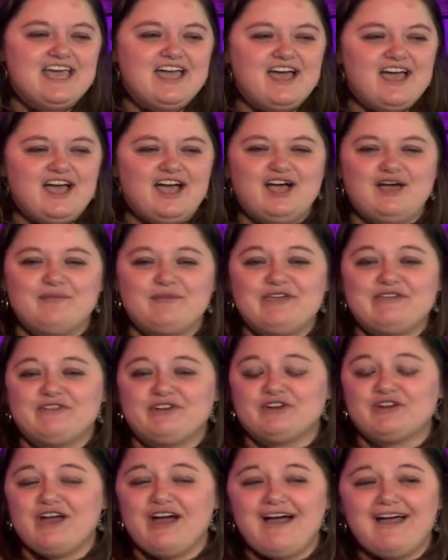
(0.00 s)
if
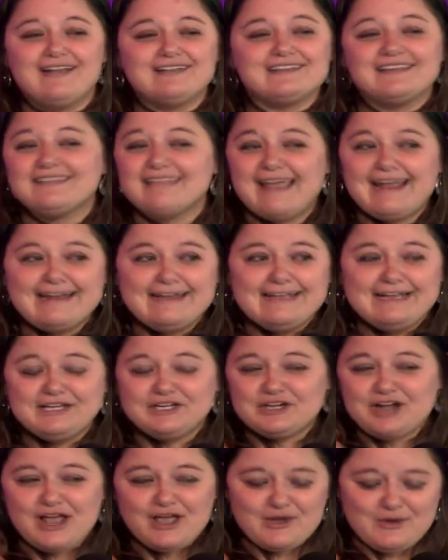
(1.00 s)
you're not a lady and
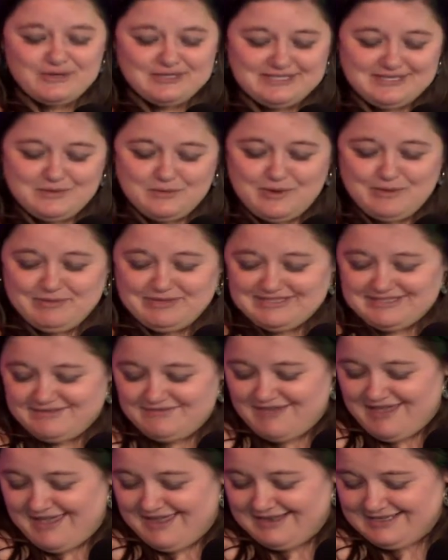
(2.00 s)
you're not going to the women's
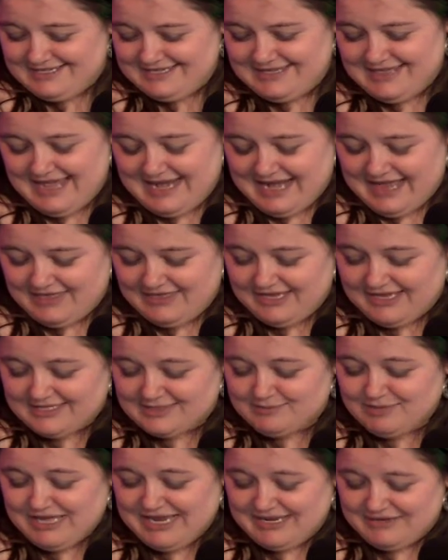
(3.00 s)
event that I think is
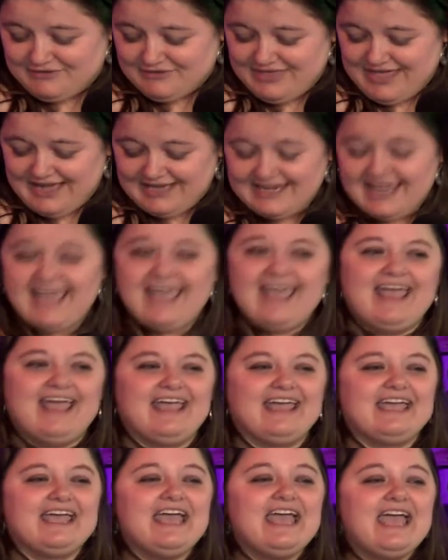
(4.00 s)
planned for that
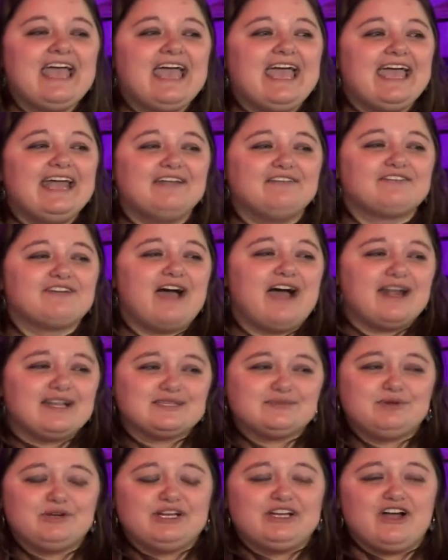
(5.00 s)
day, and if God has
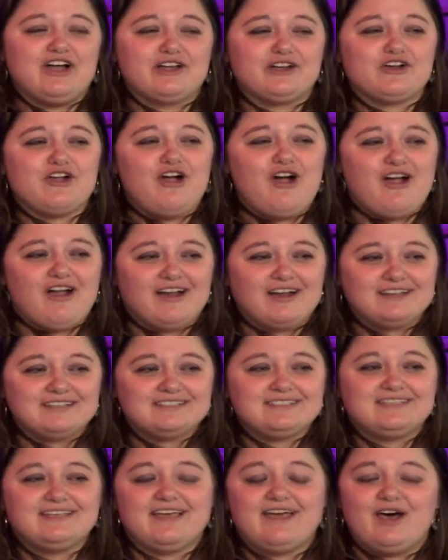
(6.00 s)
put it on your heart
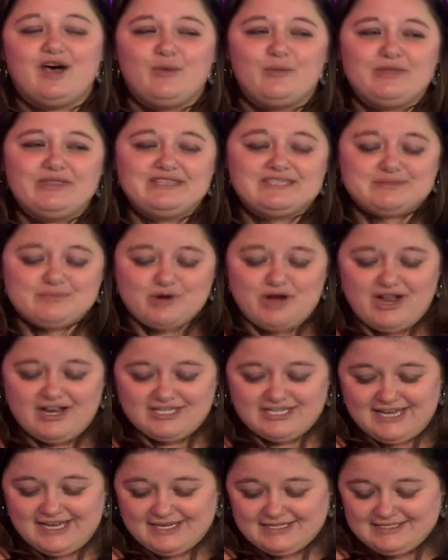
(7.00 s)
to help in this
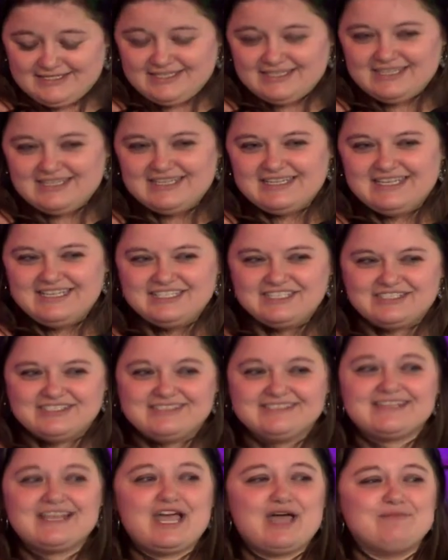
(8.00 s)
project,
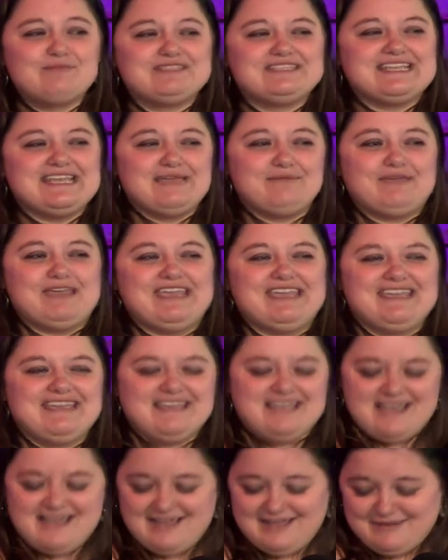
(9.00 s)
come see me,
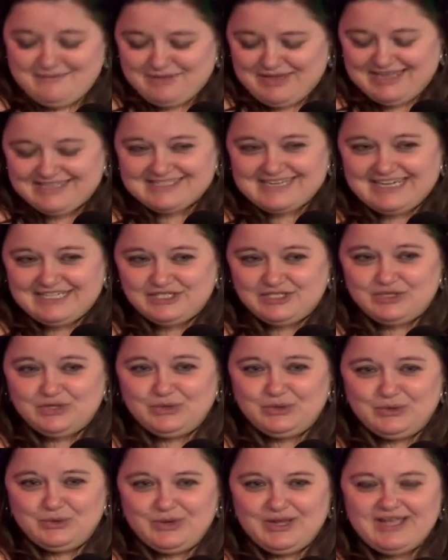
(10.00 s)
because I
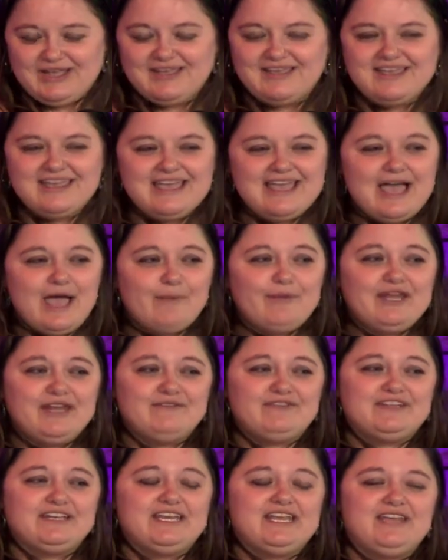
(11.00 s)
do. I mean,
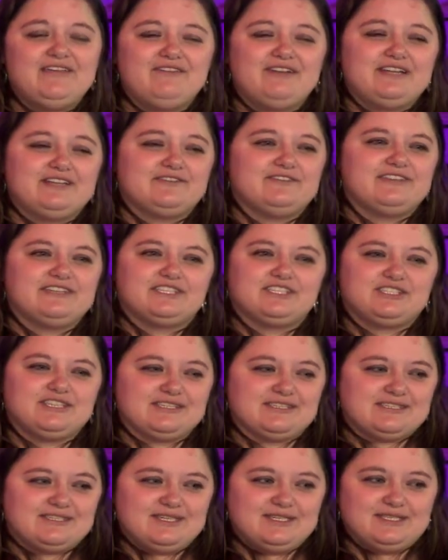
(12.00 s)
even if it's
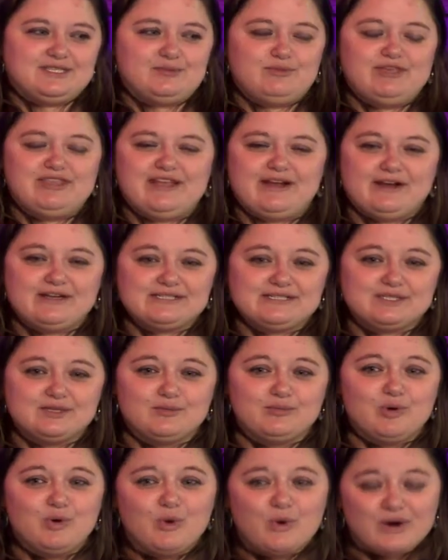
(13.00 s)
just to be there as
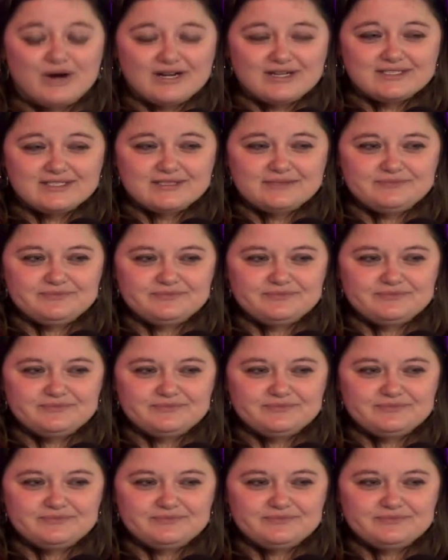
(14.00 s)
support,